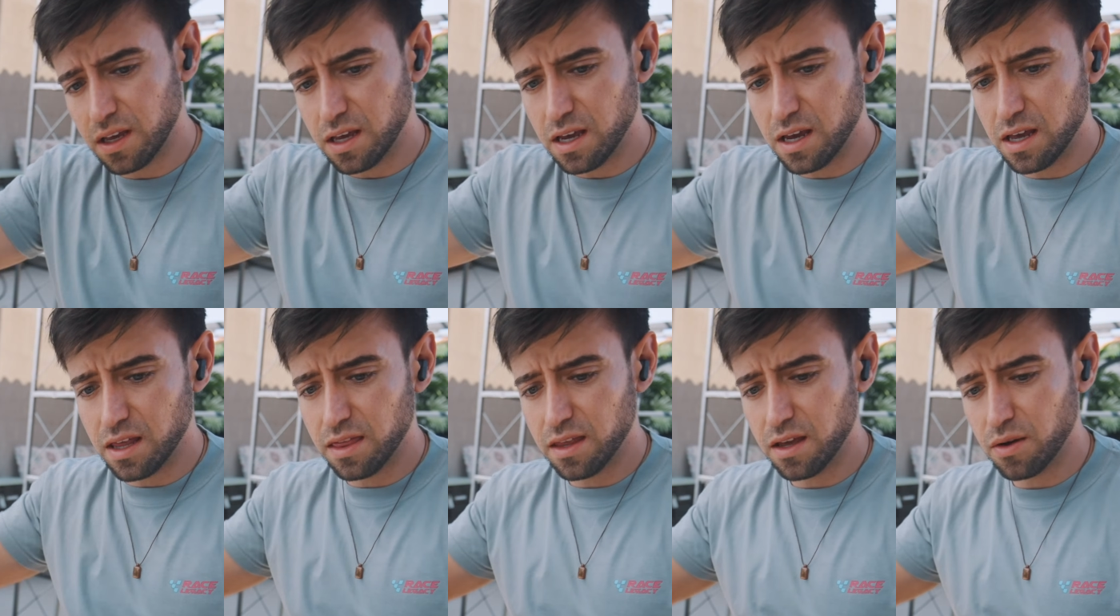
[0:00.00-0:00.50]

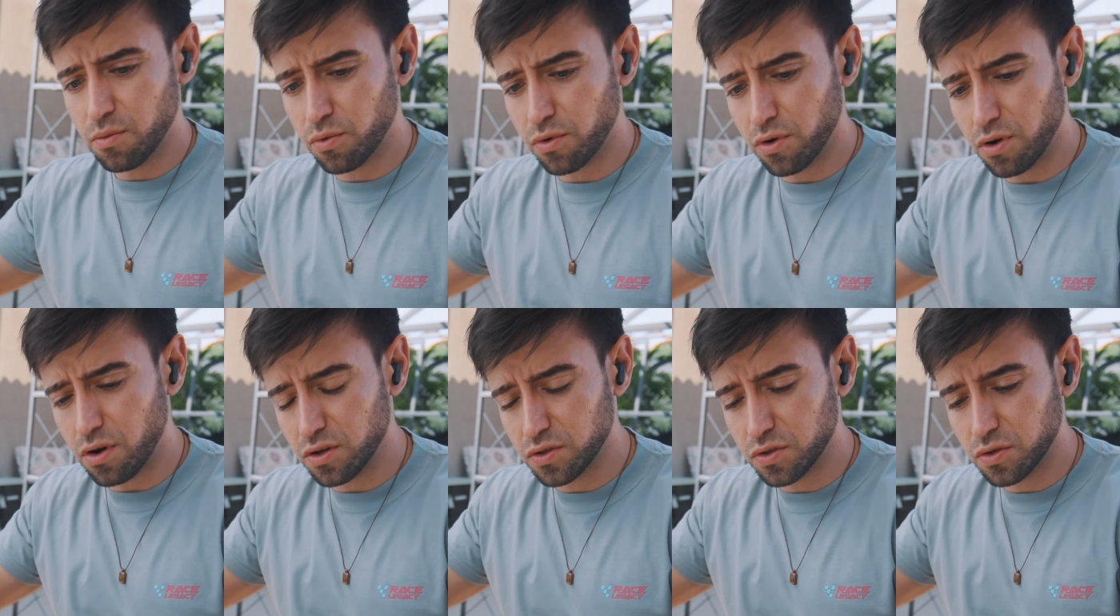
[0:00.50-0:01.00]
And then
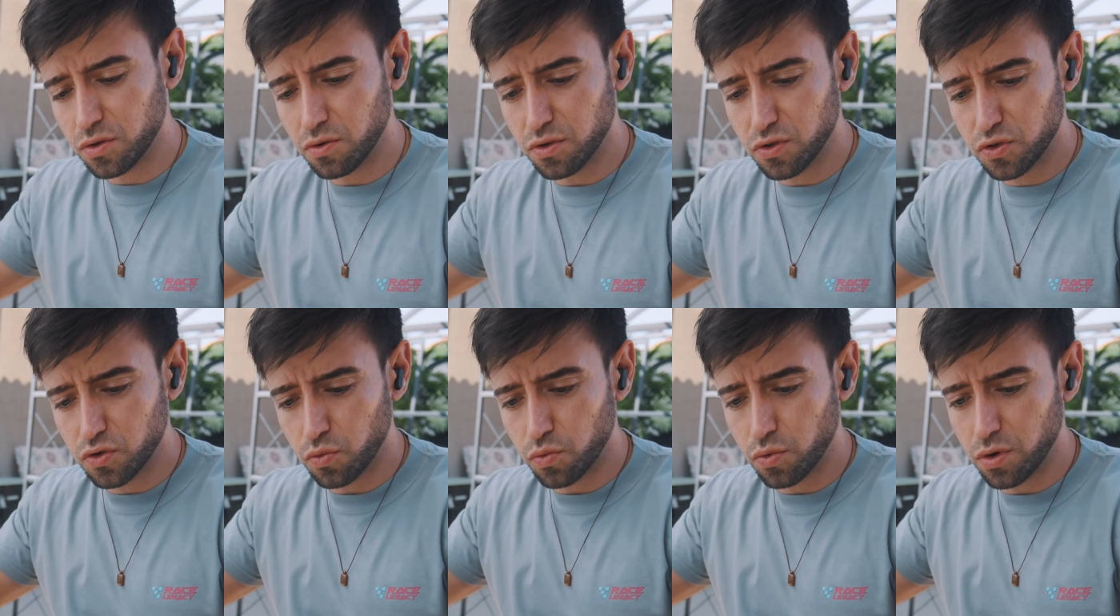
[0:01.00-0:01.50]
we're also going
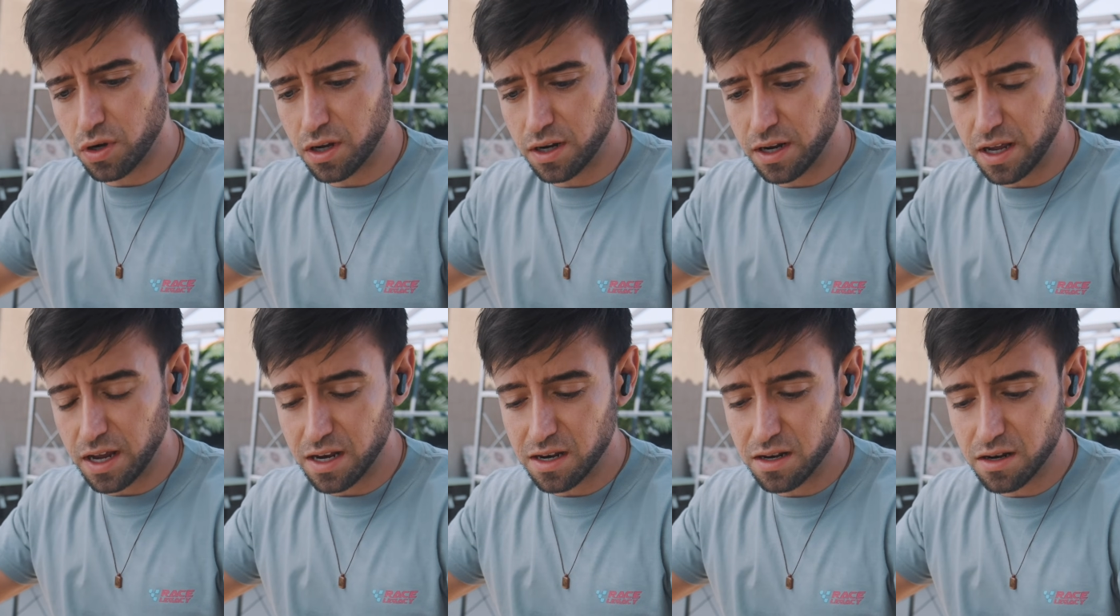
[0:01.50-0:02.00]
to run
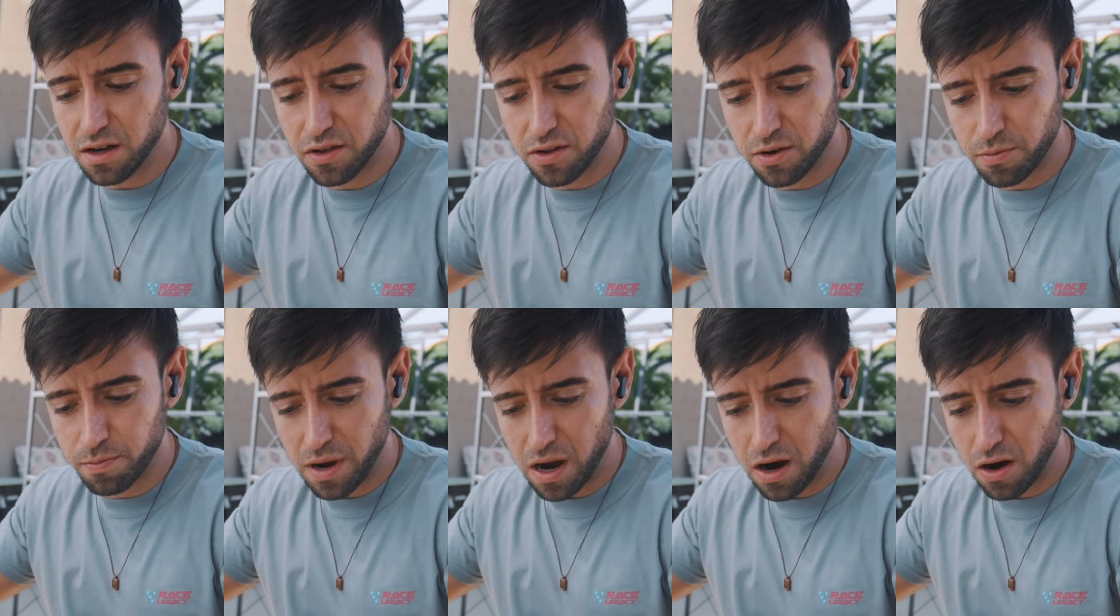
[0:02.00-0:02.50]

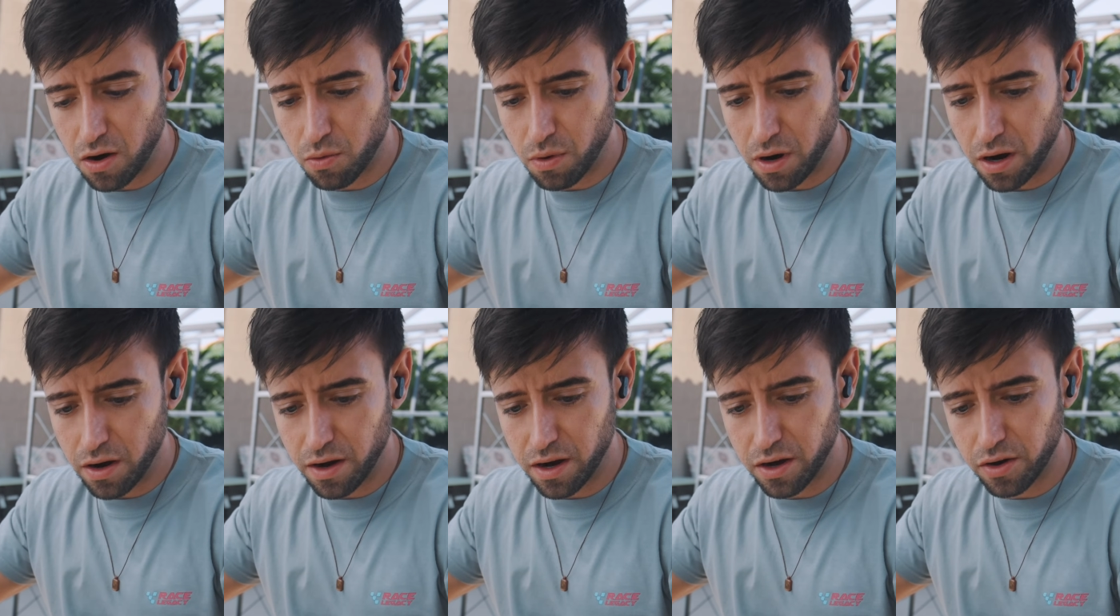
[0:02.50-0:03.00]
another power
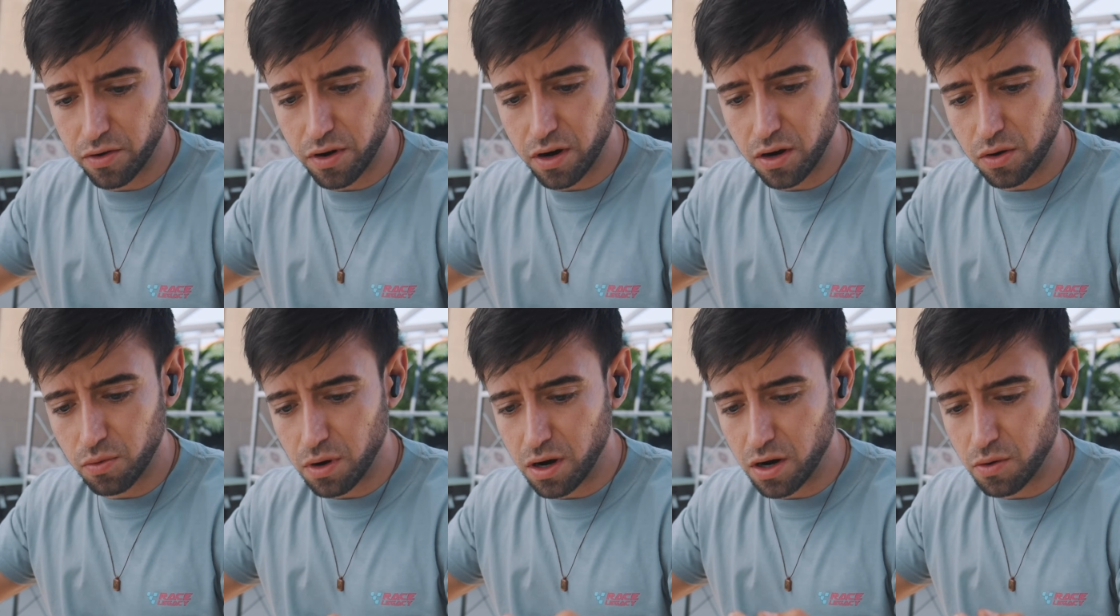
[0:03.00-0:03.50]
wire and
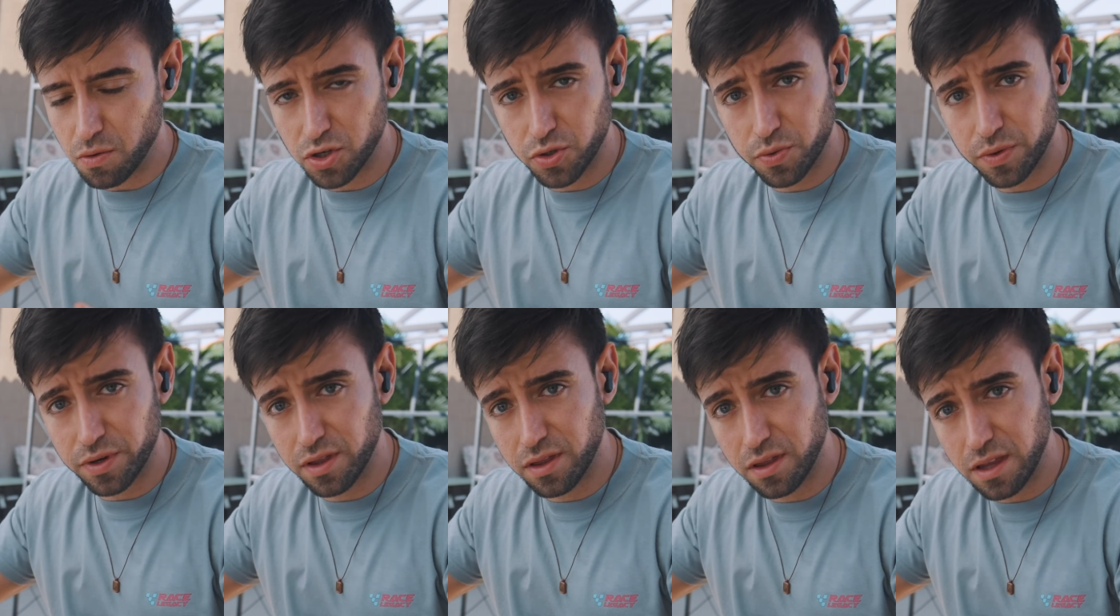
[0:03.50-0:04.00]
ground wire, which
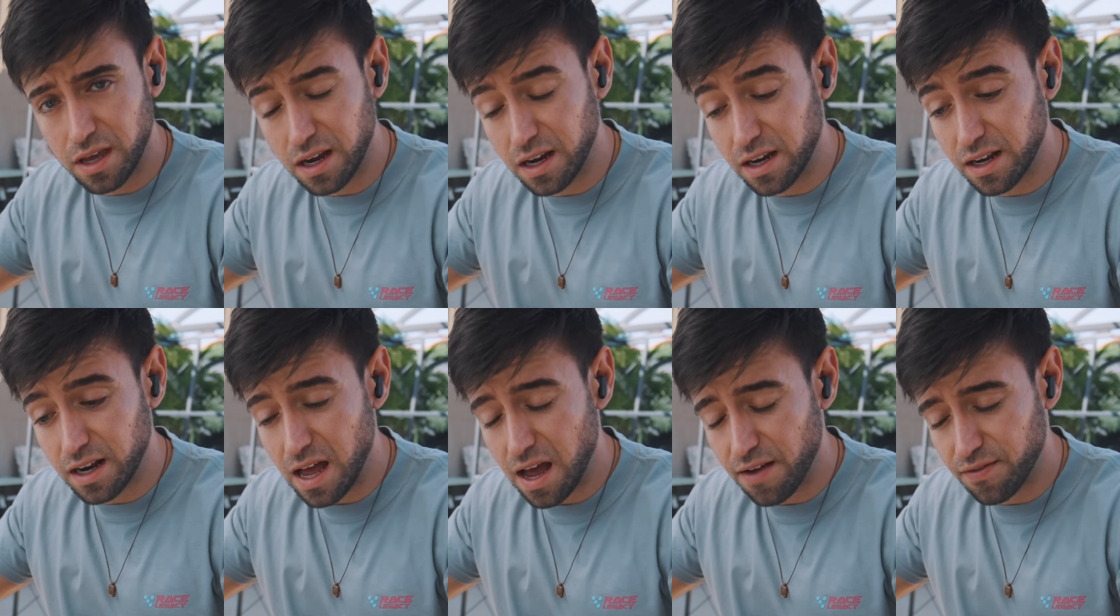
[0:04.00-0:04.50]
we're then
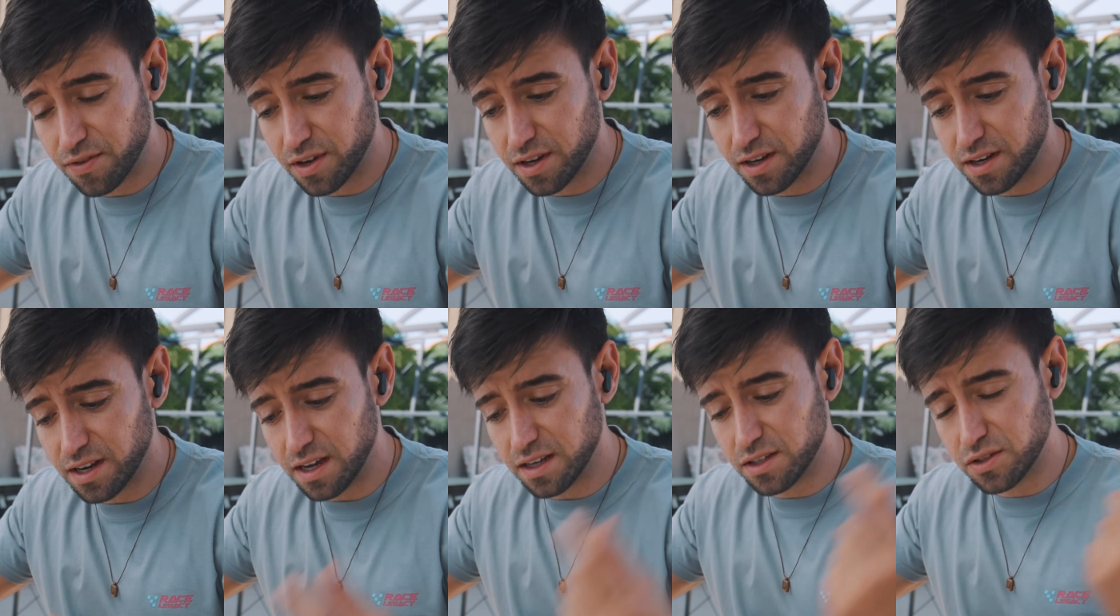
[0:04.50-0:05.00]
going to have to
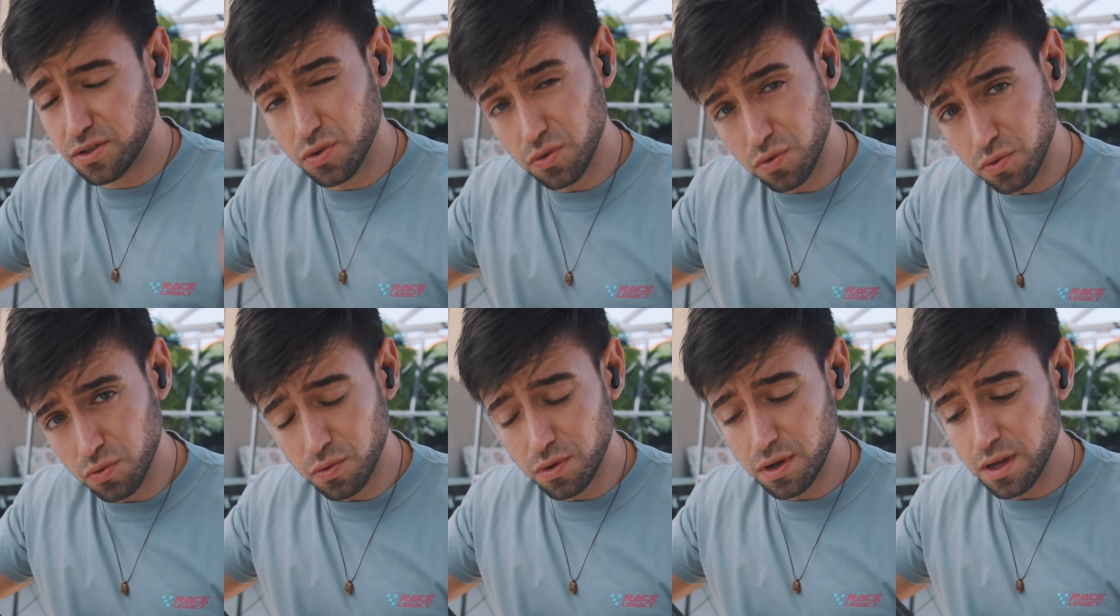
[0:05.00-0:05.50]
connect
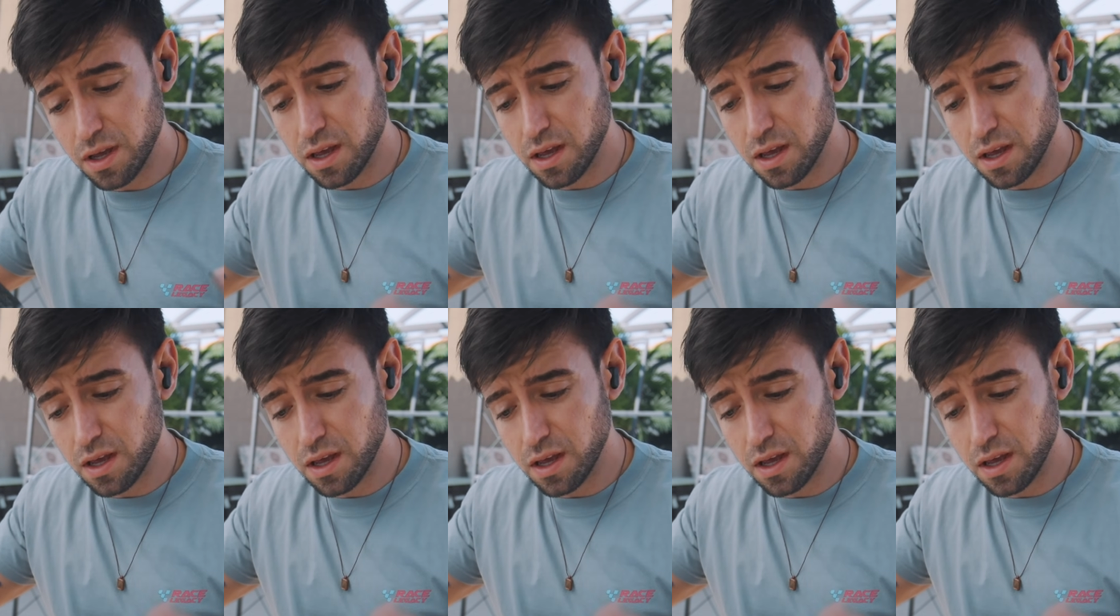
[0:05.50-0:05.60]
to